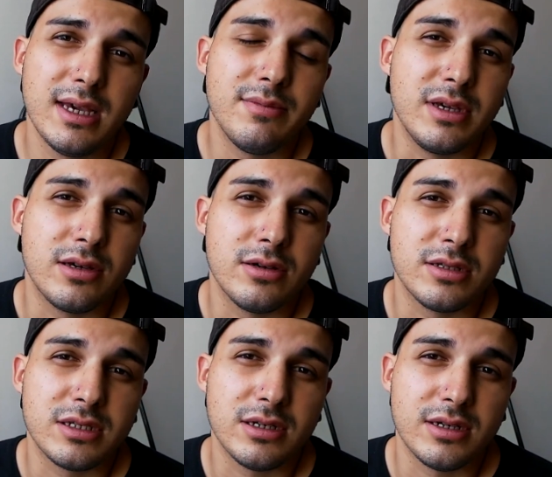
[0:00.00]

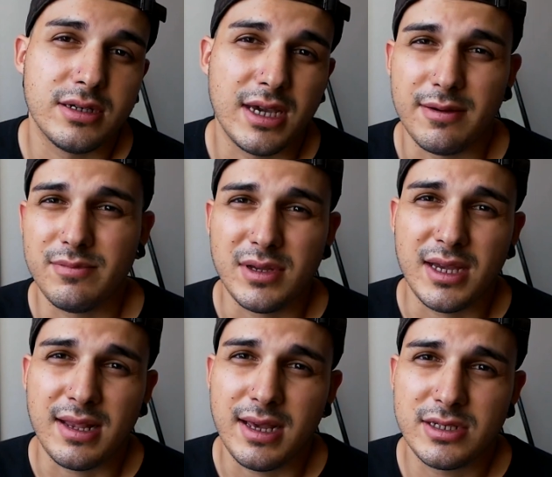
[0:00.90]
because
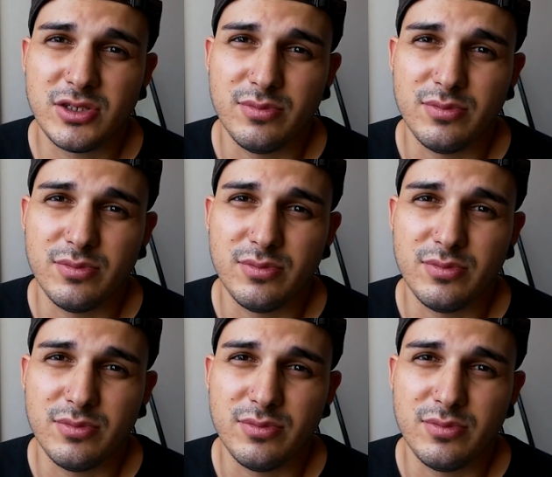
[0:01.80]
I'd like to